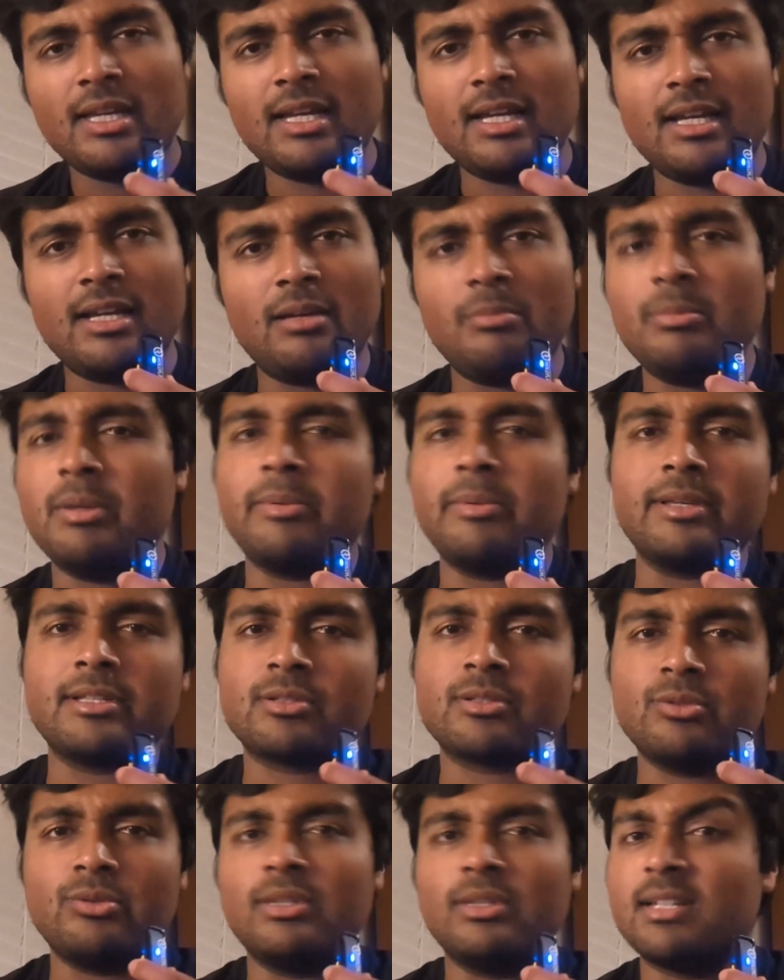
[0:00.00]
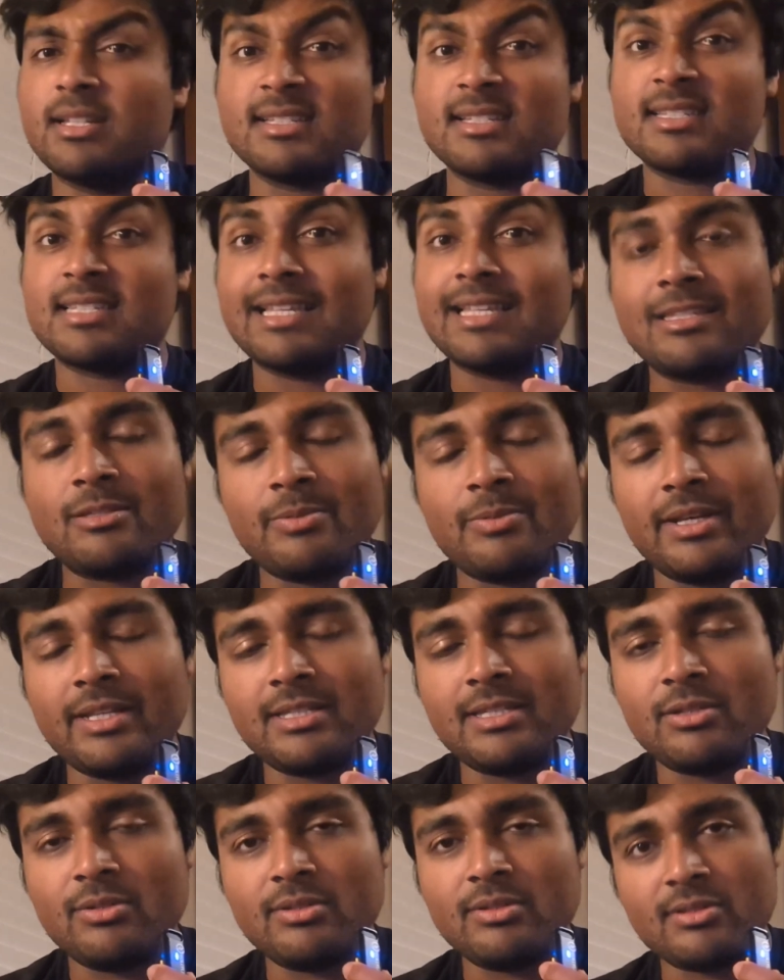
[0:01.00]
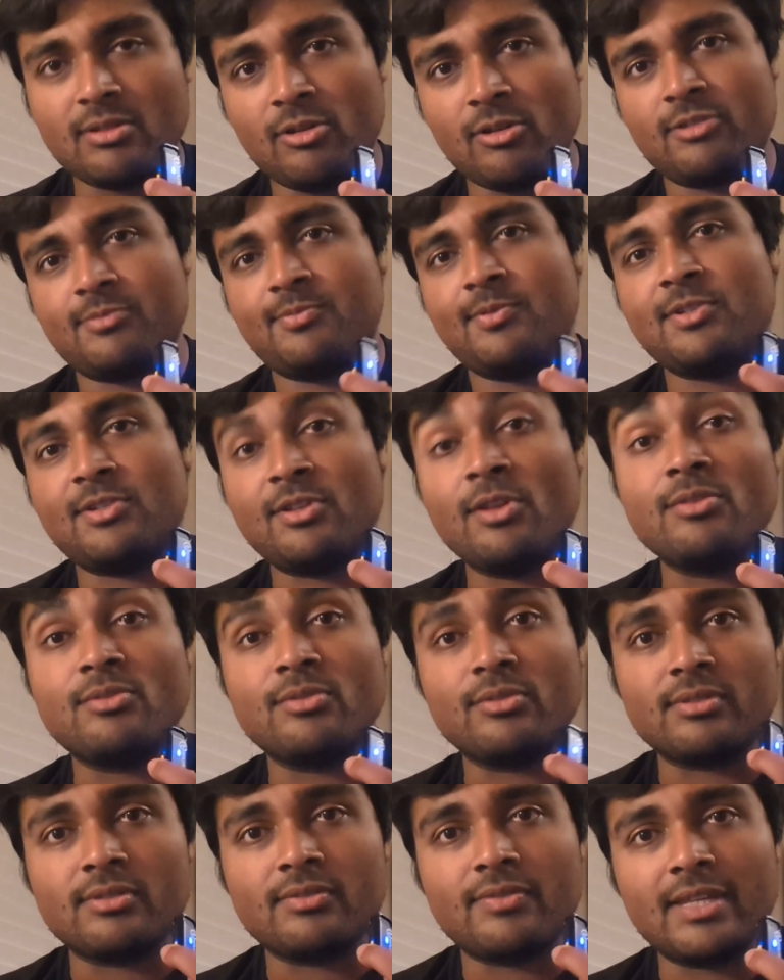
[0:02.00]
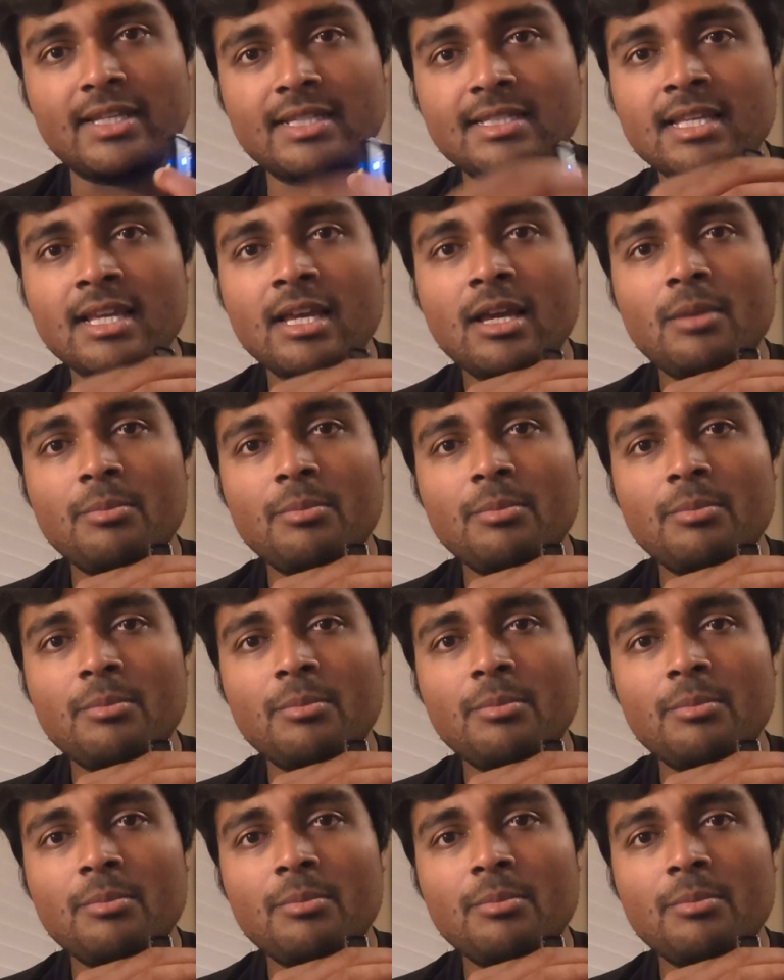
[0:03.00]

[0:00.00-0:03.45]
uh, maybe a school that doesn't send so many students to Oxbridge, those sorts of things.